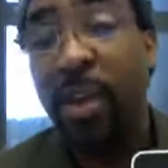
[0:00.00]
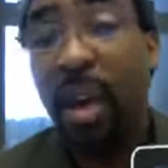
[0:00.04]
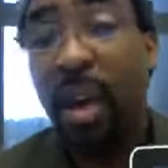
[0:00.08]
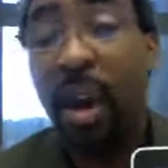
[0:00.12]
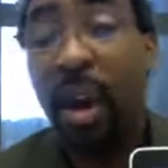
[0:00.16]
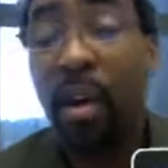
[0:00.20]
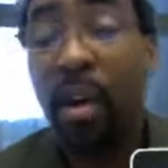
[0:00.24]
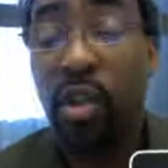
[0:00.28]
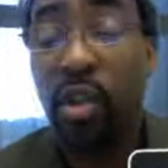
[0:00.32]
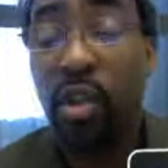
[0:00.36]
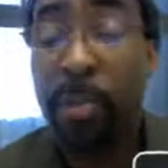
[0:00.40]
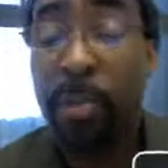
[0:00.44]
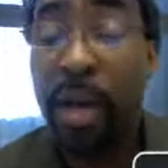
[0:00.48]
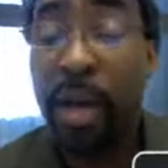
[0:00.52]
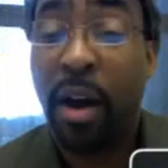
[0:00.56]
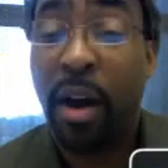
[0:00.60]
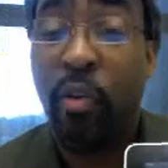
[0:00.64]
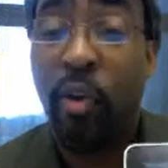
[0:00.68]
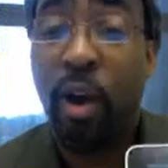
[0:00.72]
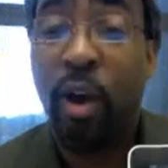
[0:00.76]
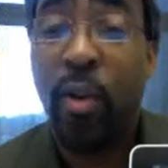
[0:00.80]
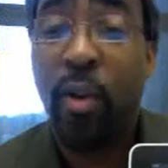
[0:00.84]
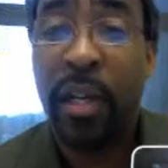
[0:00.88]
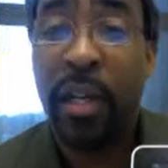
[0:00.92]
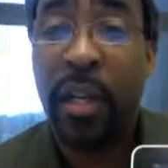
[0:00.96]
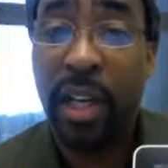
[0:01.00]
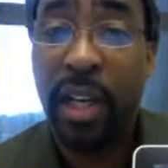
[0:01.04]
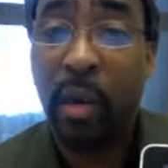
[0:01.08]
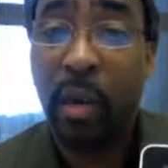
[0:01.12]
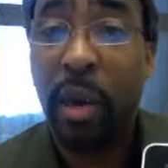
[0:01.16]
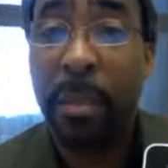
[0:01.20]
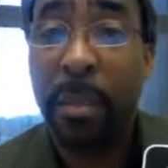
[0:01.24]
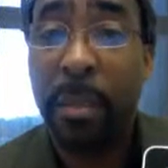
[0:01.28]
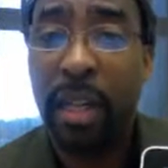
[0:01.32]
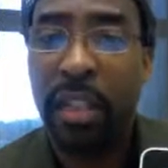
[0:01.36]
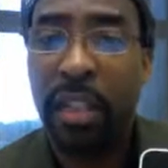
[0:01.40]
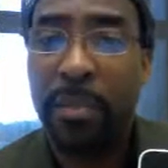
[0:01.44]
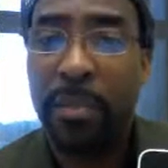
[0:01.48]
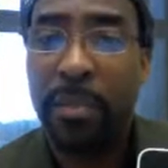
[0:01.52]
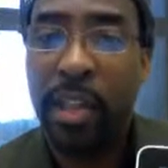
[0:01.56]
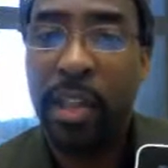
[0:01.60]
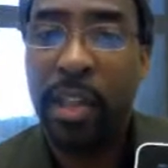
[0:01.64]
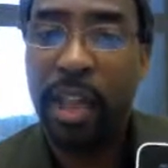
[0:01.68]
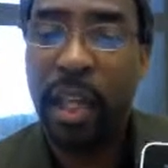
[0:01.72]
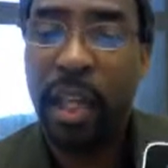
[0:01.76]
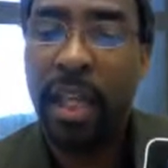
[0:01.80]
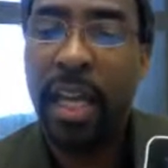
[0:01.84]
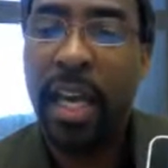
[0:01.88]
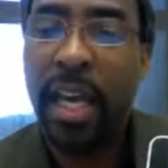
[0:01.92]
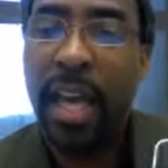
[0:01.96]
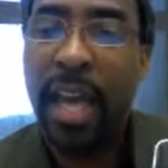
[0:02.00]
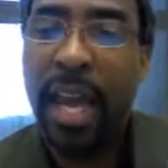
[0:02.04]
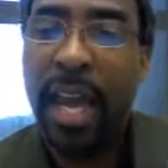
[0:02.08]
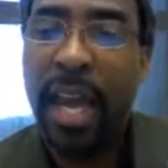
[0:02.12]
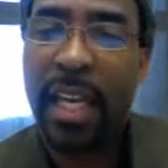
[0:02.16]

but also about what we know about the machine,